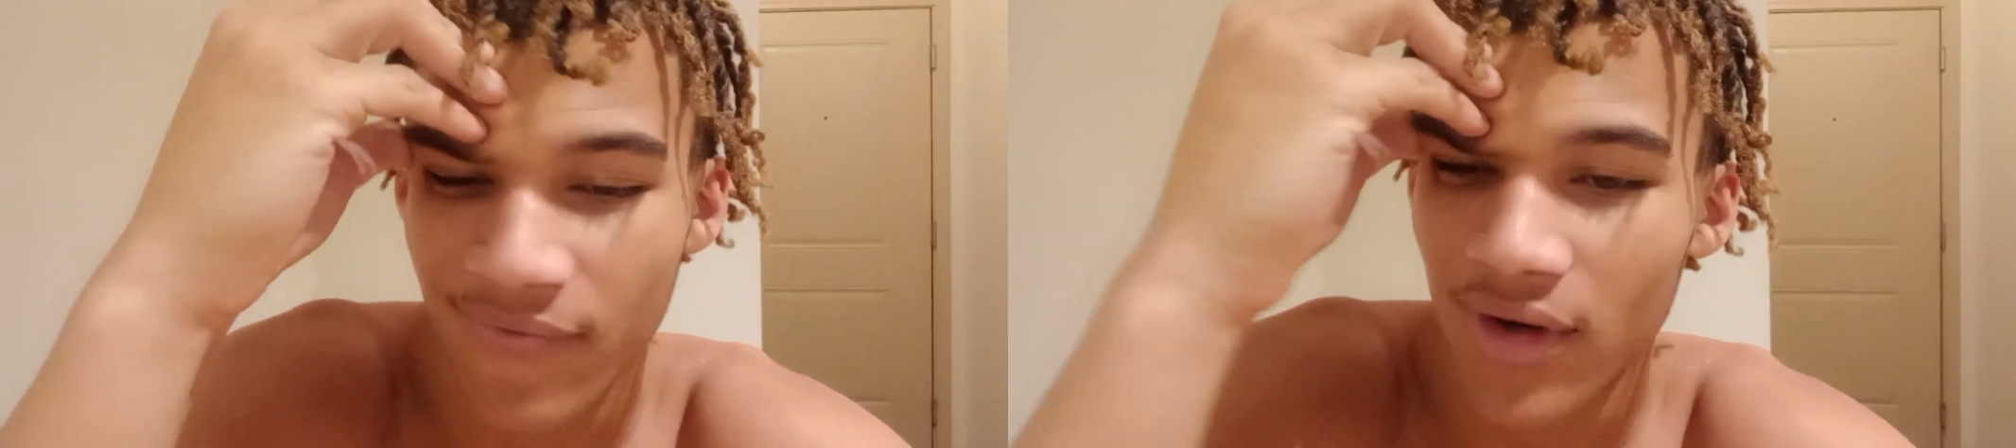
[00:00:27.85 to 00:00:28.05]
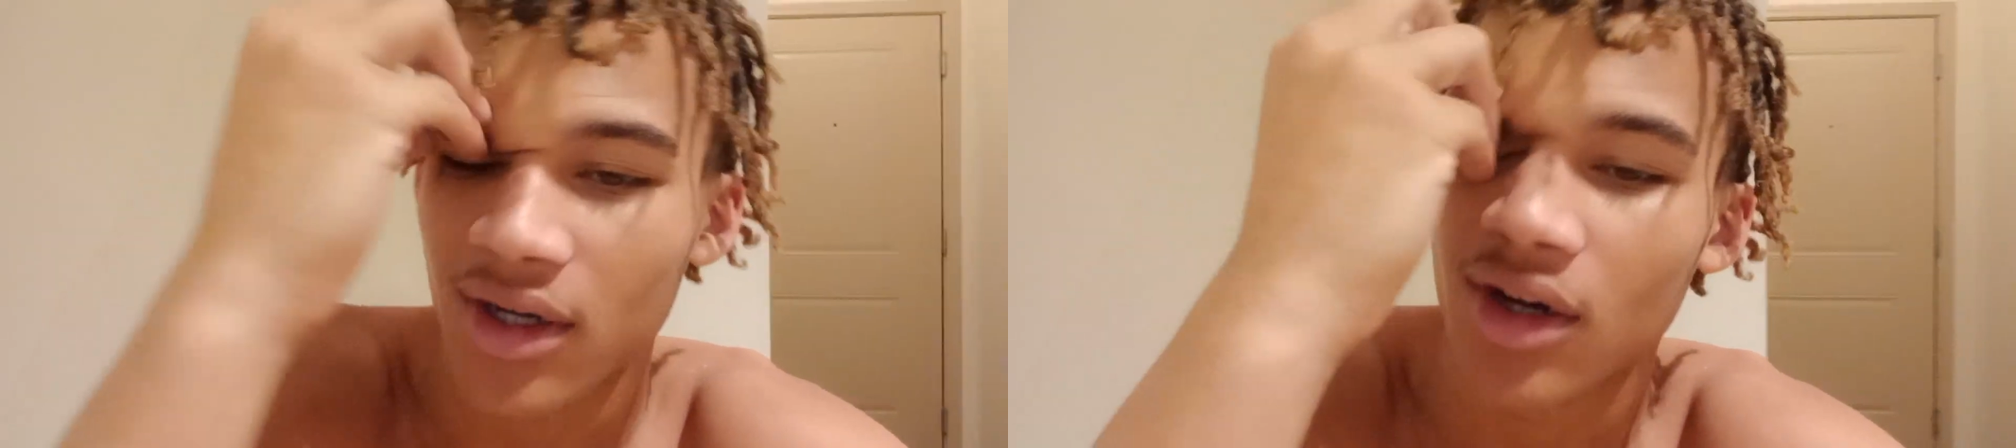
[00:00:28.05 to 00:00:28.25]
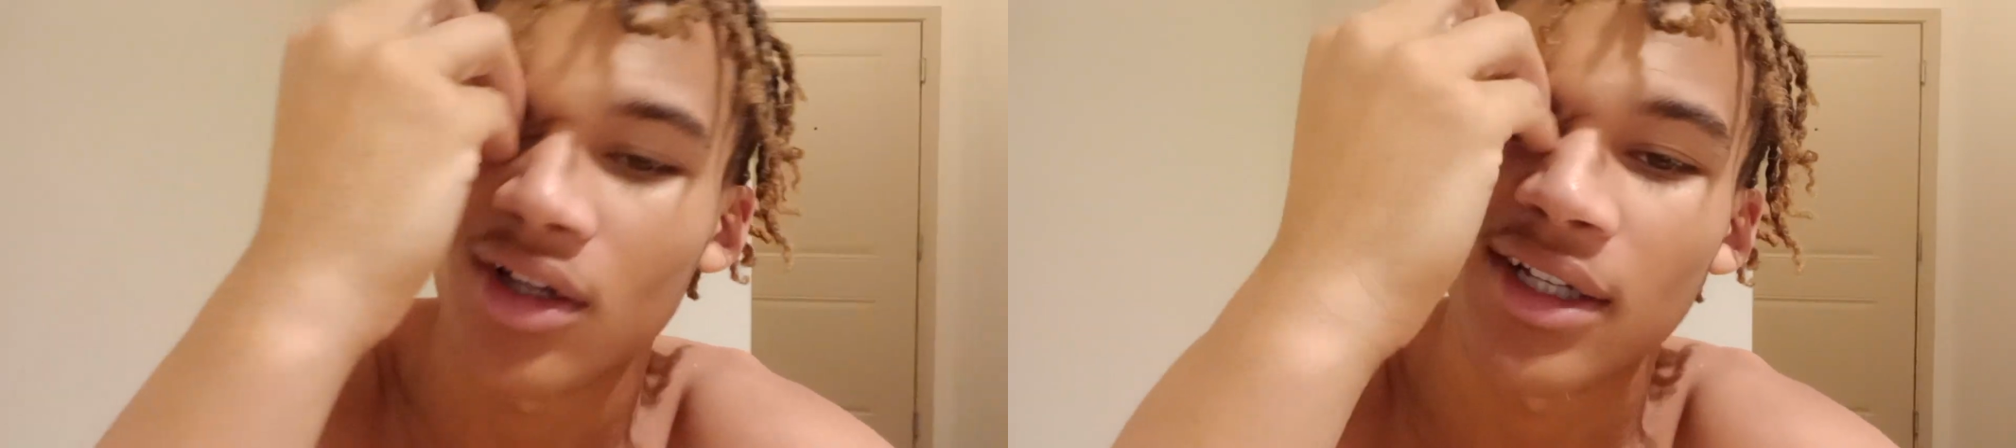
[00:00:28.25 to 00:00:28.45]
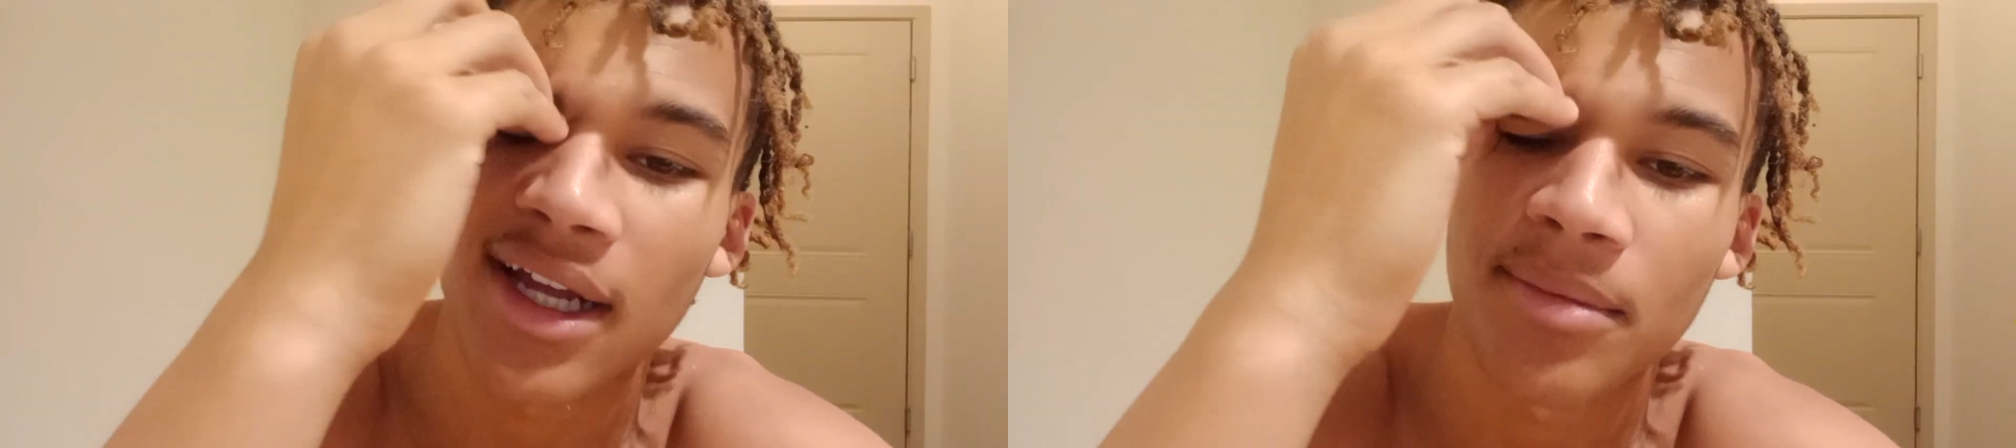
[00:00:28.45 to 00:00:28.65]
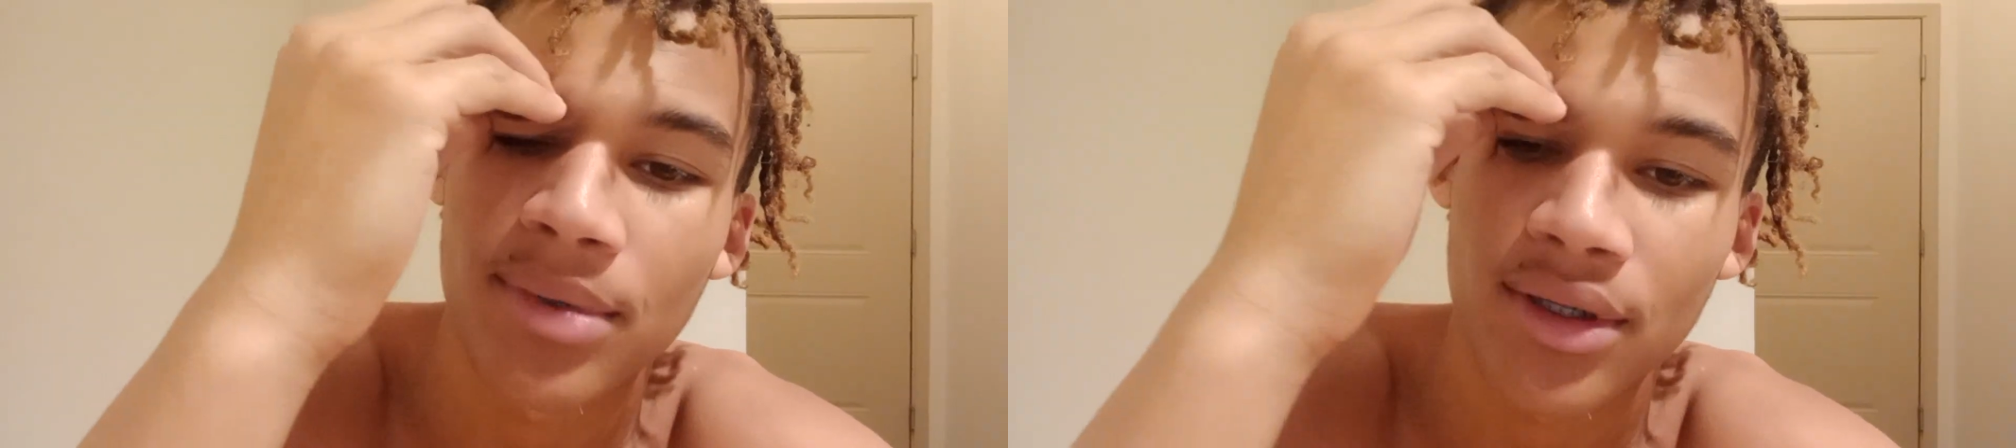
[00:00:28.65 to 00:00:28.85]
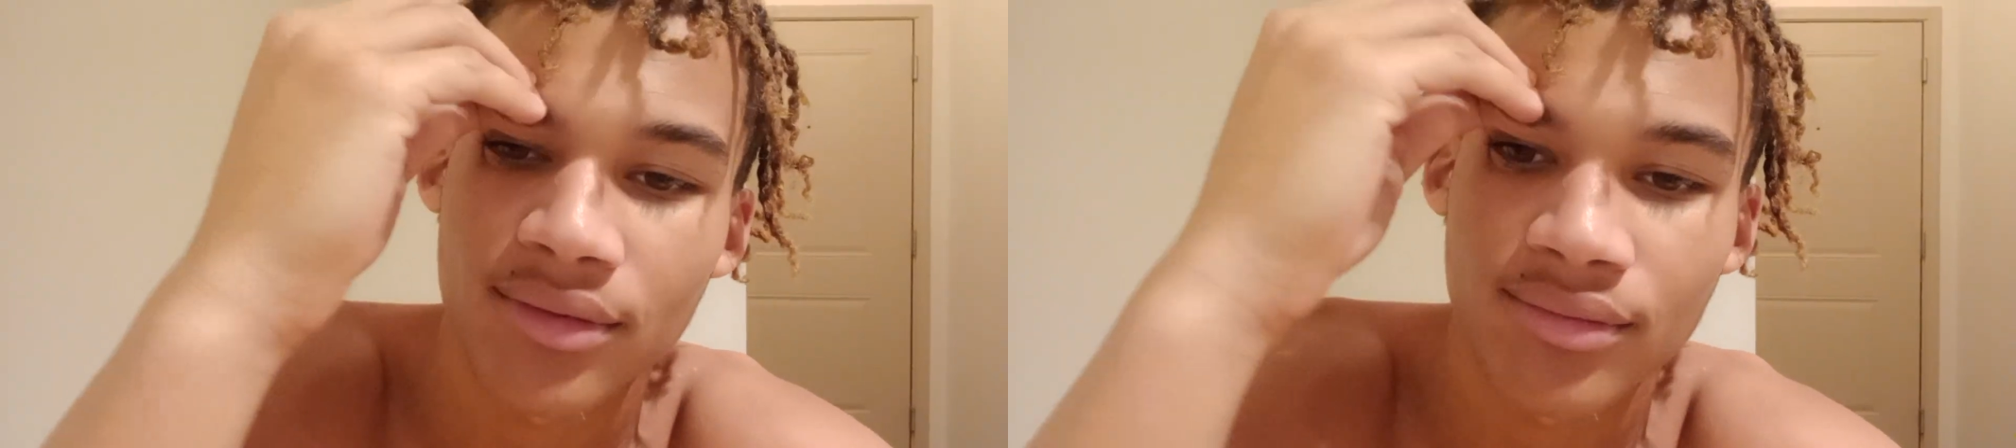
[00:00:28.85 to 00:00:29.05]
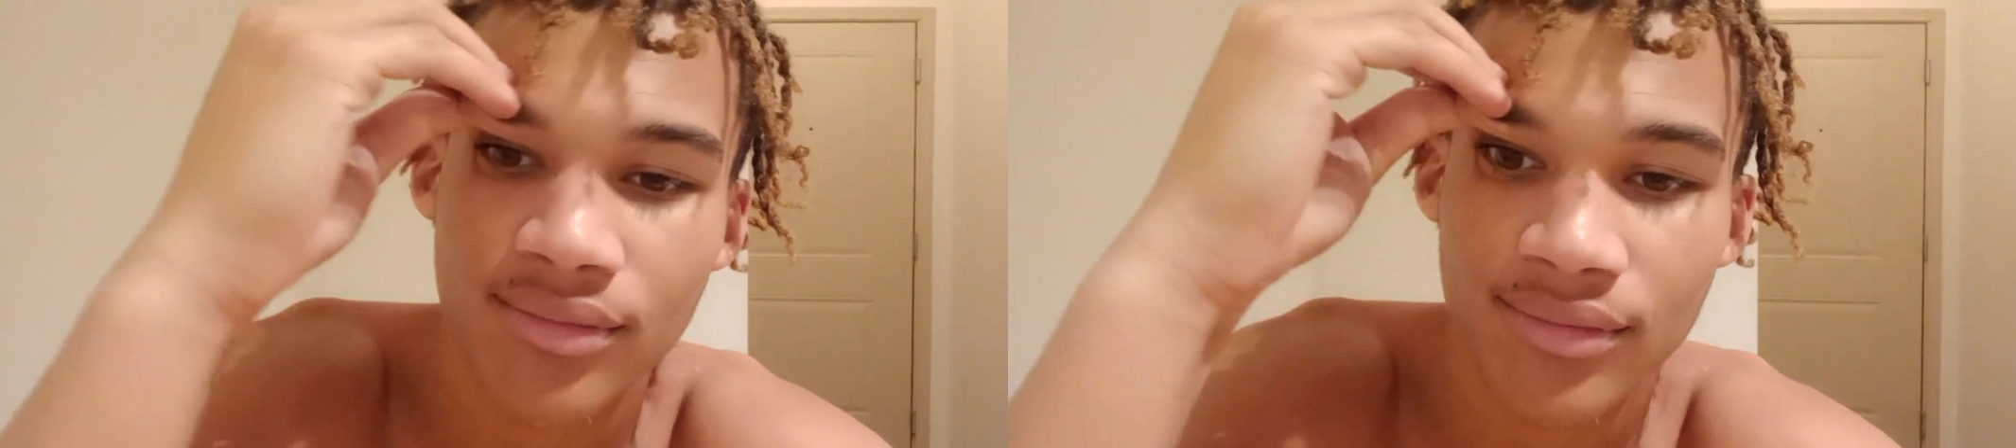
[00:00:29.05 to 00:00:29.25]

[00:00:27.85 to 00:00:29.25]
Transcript: fuck all of that, bro.